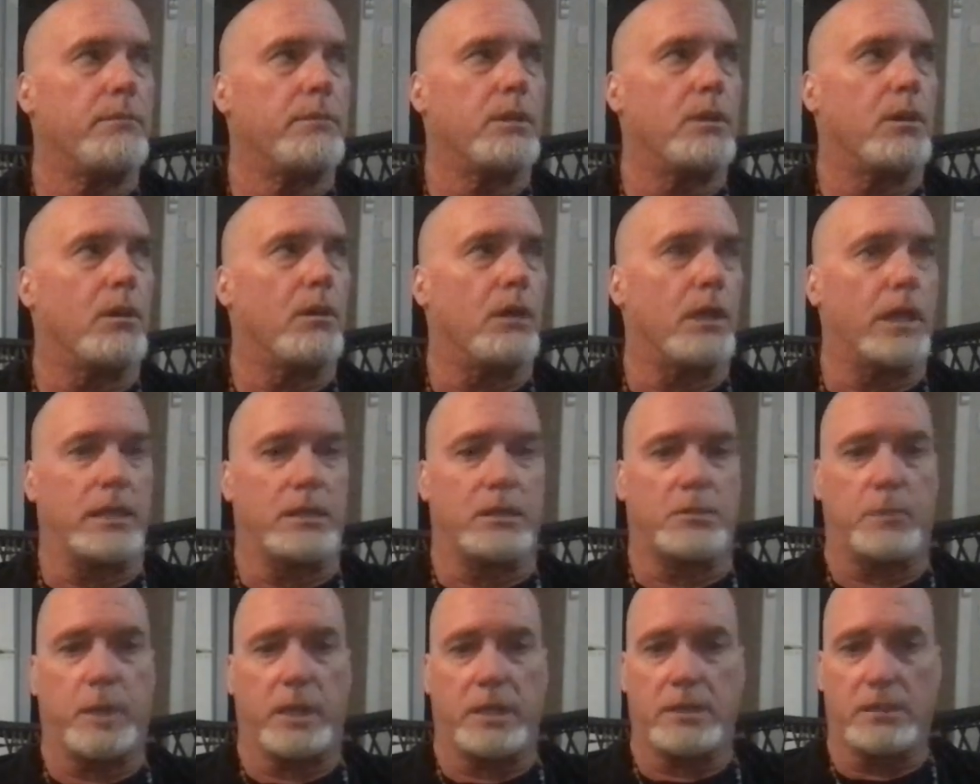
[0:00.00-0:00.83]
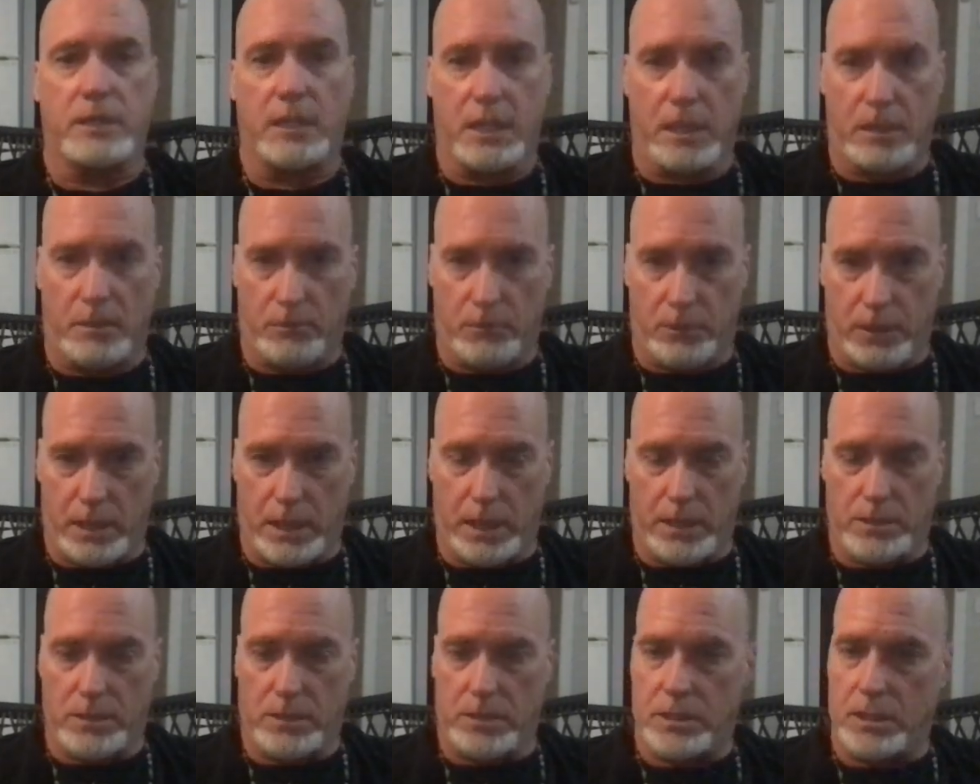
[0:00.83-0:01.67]
you know, like especially in a
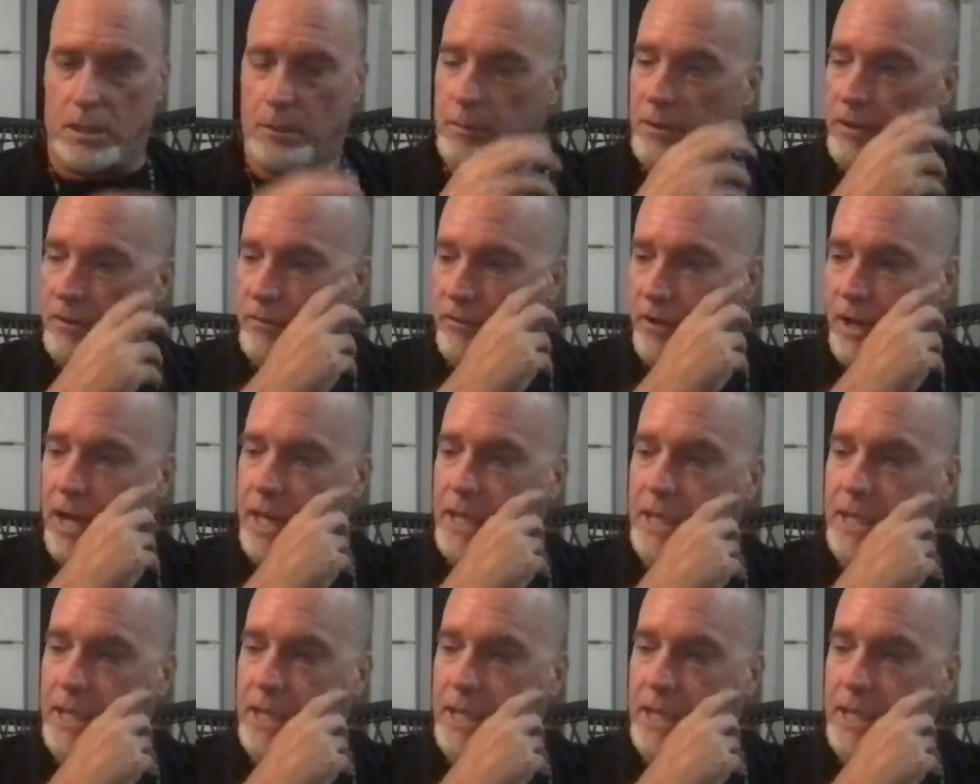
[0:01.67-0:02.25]
relationship, if